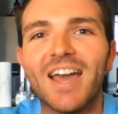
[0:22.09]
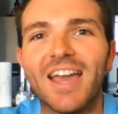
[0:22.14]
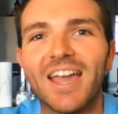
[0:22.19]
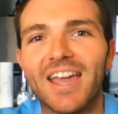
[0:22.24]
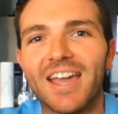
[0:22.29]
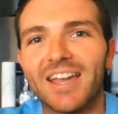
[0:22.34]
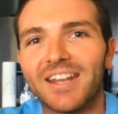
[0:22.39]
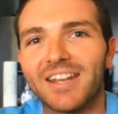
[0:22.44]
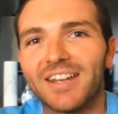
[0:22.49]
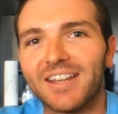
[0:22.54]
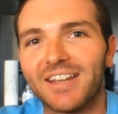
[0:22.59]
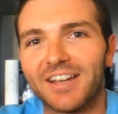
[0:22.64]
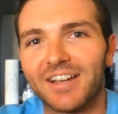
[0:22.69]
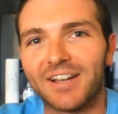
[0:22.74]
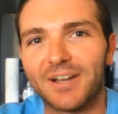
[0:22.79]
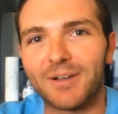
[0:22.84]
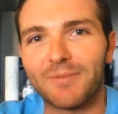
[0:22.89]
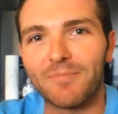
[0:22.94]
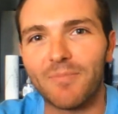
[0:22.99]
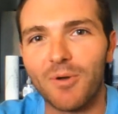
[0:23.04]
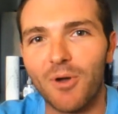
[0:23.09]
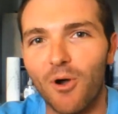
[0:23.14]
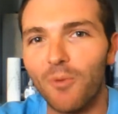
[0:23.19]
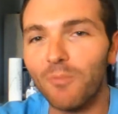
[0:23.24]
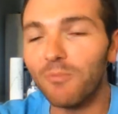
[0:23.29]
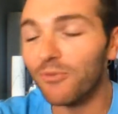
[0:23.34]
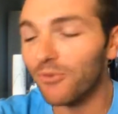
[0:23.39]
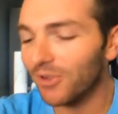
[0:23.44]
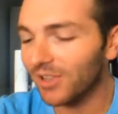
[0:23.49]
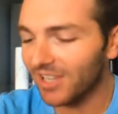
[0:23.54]
And
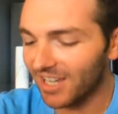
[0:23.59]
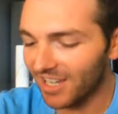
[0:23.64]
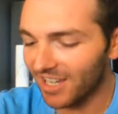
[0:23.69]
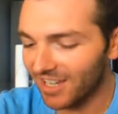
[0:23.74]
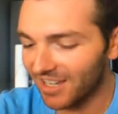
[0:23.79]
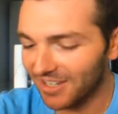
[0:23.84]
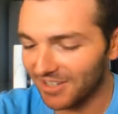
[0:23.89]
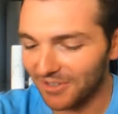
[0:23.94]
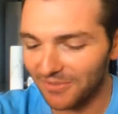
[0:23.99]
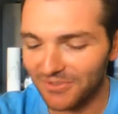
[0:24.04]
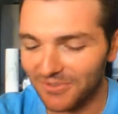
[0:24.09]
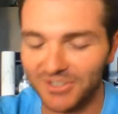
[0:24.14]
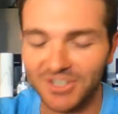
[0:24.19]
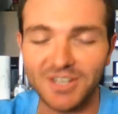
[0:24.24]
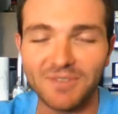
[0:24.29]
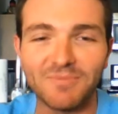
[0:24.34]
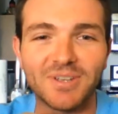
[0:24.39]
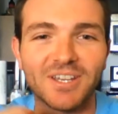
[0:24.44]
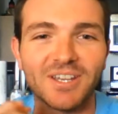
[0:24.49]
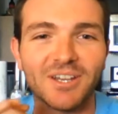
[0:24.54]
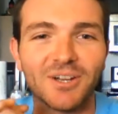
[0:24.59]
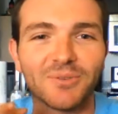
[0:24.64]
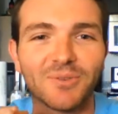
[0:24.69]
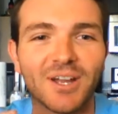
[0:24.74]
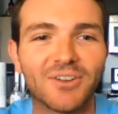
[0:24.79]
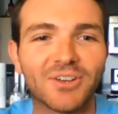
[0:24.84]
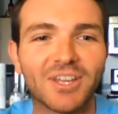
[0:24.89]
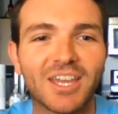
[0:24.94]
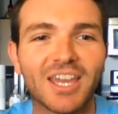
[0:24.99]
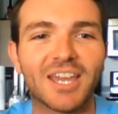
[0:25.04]
hopefully you've seen me
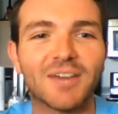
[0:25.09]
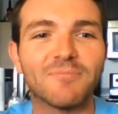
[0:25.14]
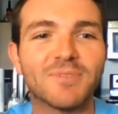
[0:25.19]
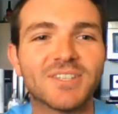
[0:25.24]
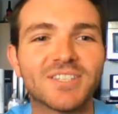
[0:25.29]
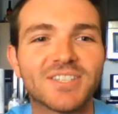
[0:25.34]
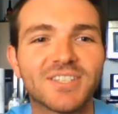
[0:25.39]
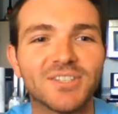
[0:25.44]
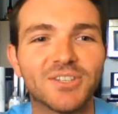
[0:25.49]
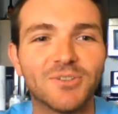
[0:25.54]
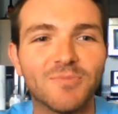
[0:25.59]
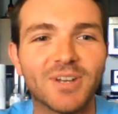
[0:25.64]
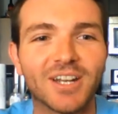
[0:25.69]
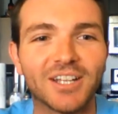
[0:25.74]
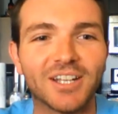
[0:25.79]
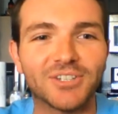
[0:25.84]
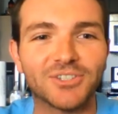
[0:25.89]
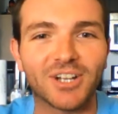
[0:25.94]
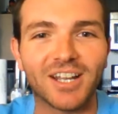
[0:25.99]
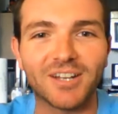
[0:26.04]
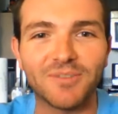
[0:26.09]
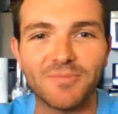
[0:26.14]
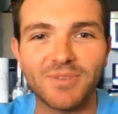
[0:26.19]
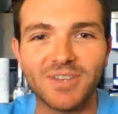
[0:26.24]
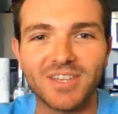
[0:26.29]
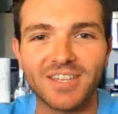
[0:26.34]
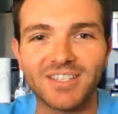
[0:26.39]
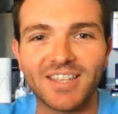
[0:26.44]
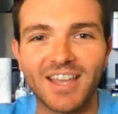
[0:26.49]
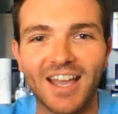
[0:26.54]
around campus a little bit. I try to
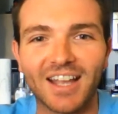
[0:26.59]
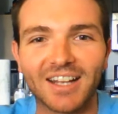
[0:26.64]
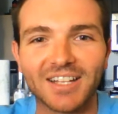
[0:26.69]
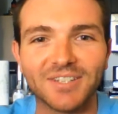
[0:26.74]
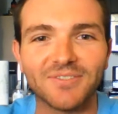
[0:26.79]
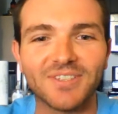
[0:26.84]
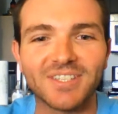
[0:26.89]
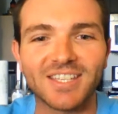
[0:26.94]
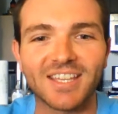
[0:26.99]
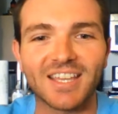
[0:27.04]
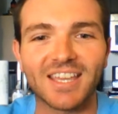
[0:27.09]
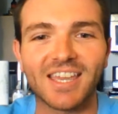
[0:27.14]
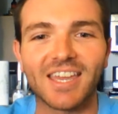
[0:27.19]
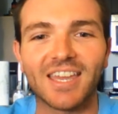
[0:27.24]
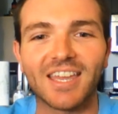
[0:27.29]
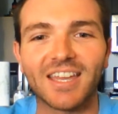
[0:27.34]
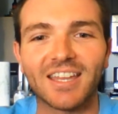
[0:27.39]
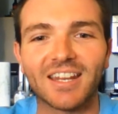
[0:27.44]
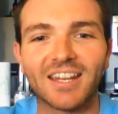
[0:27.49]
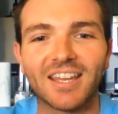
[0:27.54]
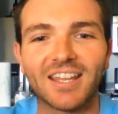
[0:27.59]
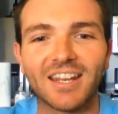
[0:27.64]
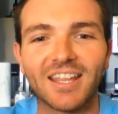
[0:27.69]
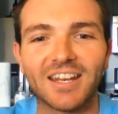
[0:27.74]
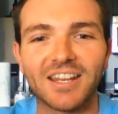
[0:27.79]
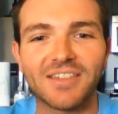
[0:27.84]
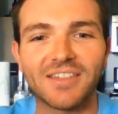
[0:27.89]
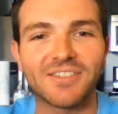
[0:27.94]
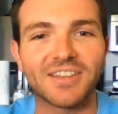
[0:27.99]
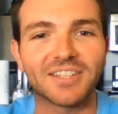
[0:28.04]
be as active as I can at
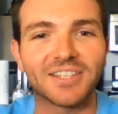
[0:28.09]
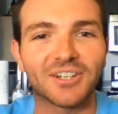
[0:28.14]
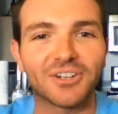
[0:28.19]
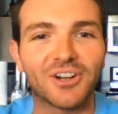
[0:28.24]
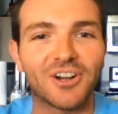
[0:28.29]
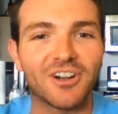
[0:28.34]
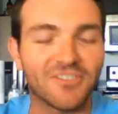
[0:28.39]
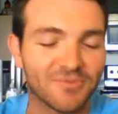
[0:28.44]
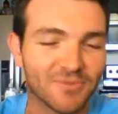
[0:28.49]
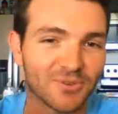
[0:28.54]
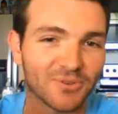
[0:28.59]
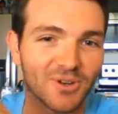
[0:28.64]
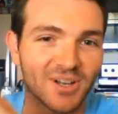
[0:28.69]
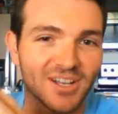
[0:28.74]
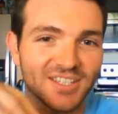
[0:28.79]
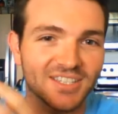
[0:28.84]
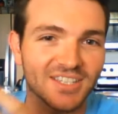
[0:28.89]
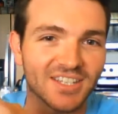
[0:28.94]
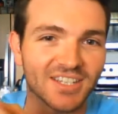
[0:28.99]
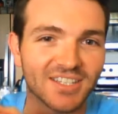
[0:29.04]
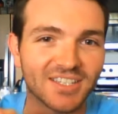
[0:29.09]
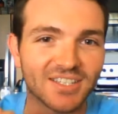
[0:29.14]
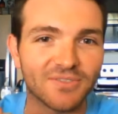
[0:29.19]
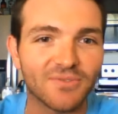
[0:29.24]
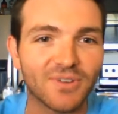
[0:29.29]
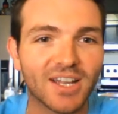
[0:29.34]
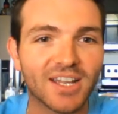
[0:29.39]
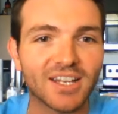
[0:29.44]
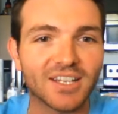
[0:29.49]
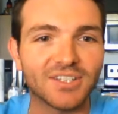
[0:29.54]
anything that Kaufman Rawson is
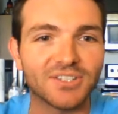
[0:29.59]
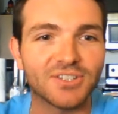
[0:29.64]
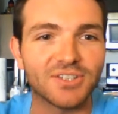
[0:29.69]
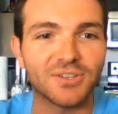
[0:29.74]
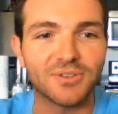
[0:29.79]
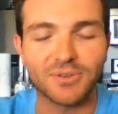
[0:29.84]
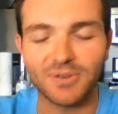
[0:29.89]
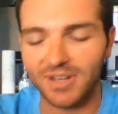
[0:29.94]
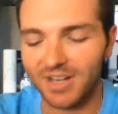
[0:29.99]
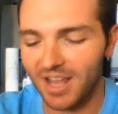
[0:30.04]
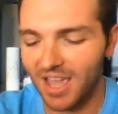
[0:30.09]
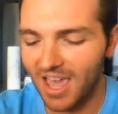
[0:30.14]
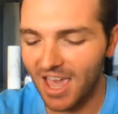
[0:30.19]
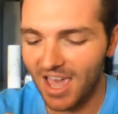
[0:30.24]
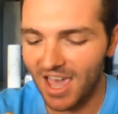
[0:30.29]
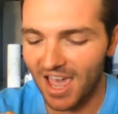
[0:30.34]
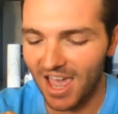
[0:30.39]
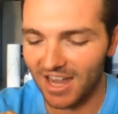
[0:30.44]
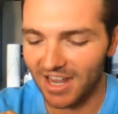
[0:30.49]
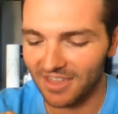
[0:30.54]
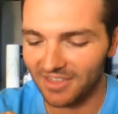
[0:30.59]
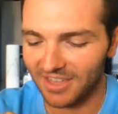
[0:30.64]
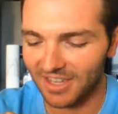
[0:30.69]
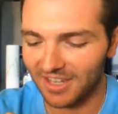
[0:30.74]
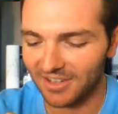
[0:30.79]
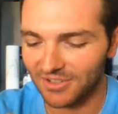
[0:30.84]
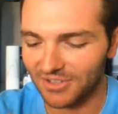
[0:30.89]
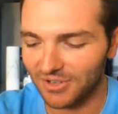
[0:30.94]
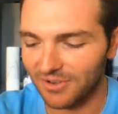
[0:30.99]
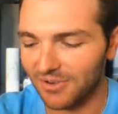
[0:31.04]
invited to and anything
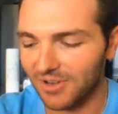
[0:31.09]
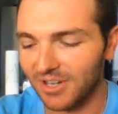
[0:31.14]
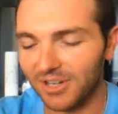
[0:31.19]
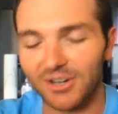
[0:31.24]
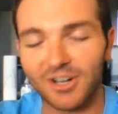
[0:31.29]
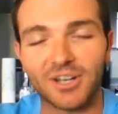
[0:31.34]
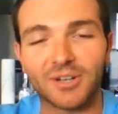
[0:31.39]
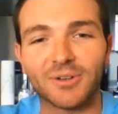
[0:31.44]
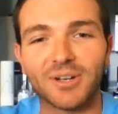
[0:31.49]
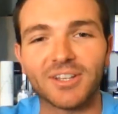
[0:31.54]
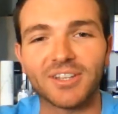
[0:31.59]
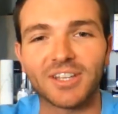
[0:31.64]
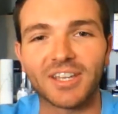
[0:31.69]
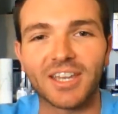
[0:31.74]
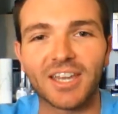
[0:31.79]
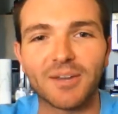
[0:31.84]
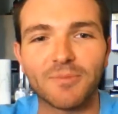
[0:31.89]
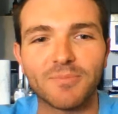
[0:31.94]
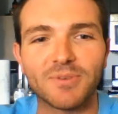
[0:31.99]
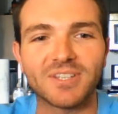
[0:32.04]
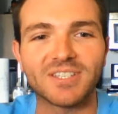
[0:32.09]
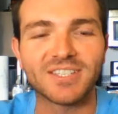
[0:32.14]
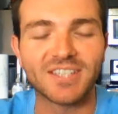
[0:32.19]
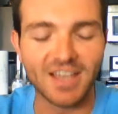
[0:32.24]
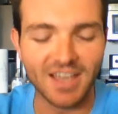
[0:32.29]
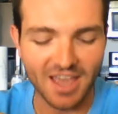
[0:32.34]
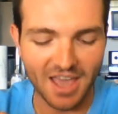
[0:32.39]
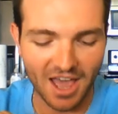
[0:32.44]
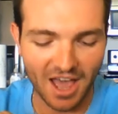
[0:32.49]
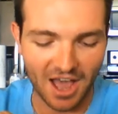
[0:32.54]
else going on around the campus.